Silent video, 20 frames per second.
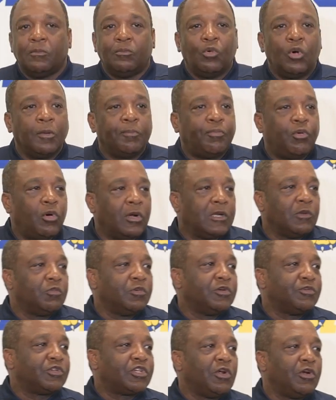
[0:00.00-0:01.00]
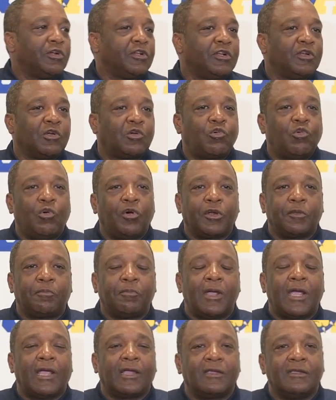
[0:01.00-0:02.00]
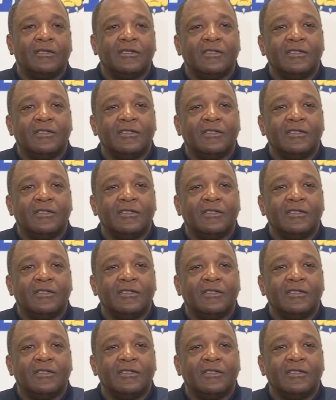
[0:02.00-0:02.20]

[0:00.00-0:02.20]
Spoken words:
More importantly, we're returning a quarterback,